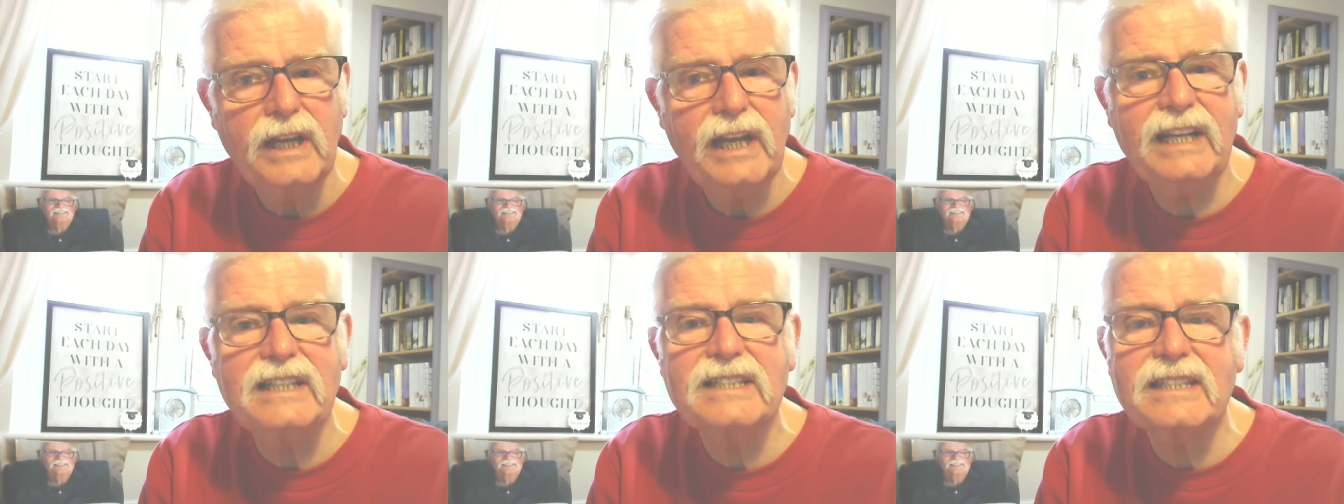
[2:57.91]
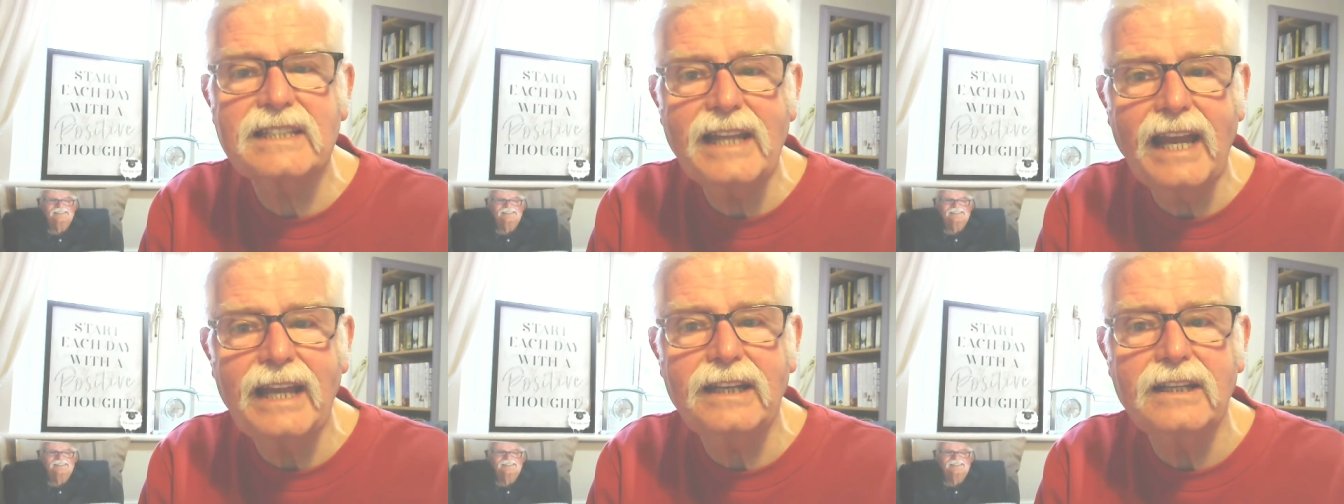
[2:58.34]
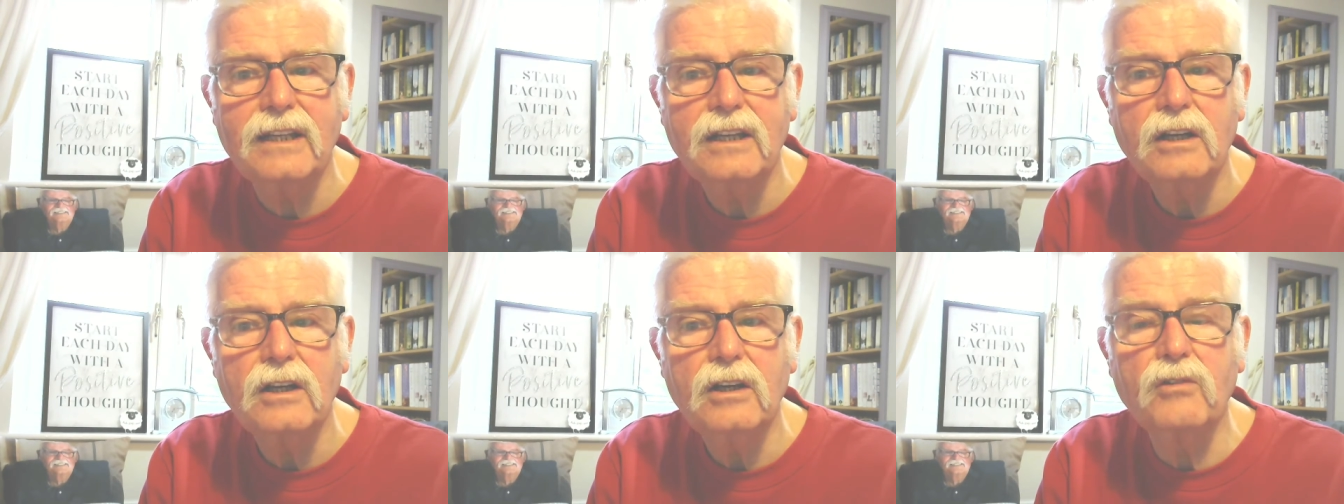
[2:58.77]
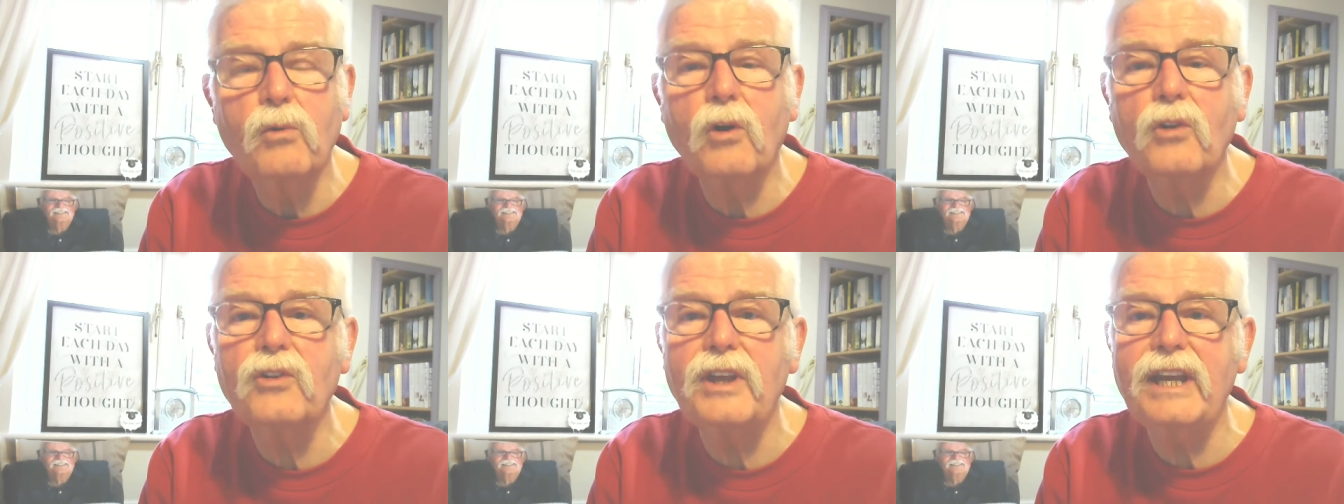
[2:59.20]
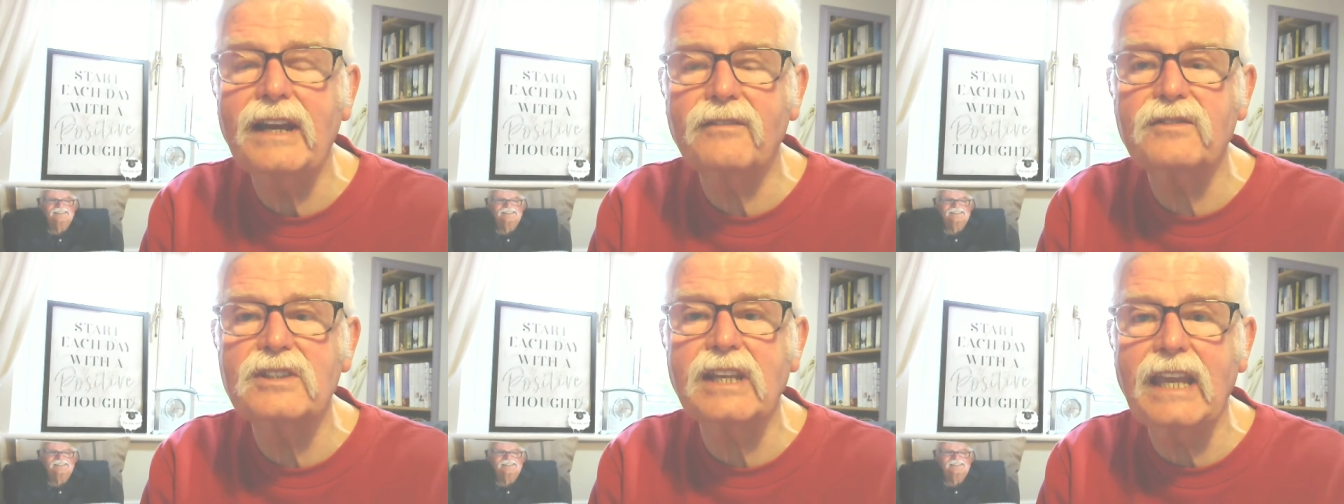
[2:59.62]
instead of what they
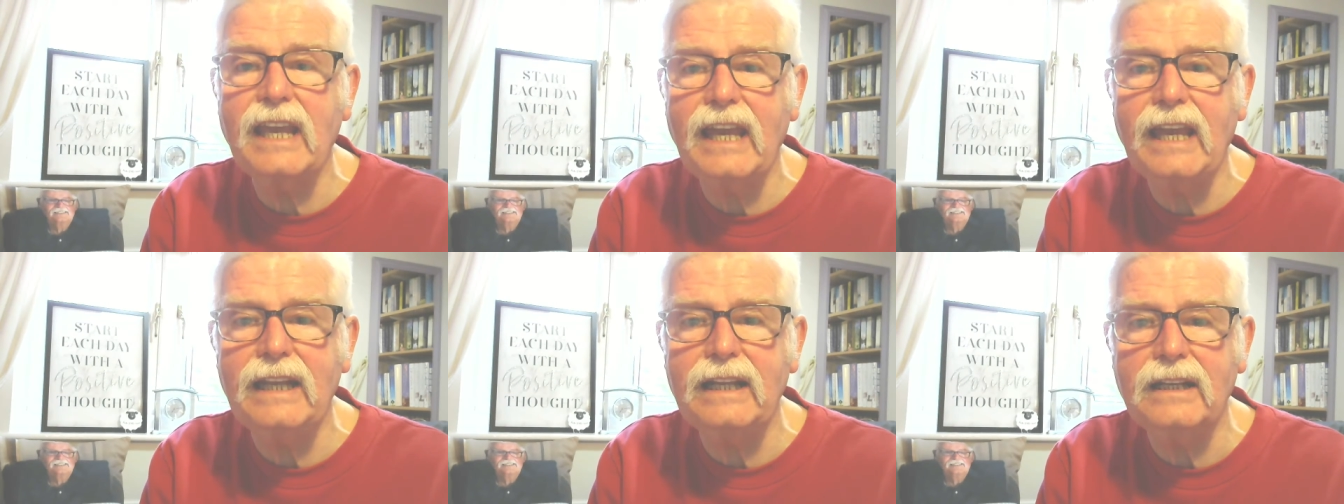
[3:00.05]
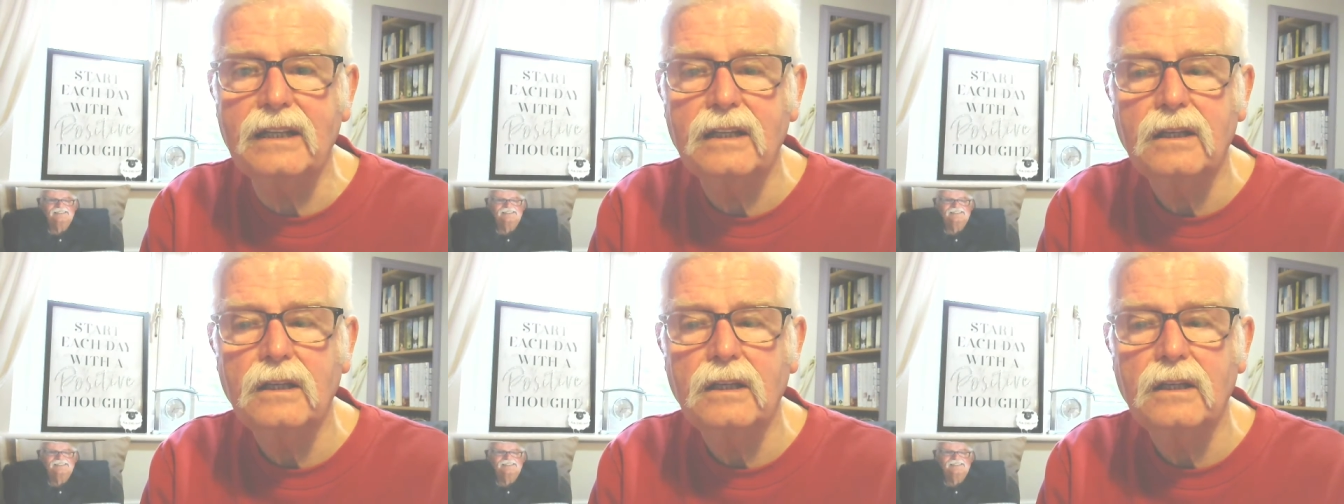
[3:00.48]
have to gain.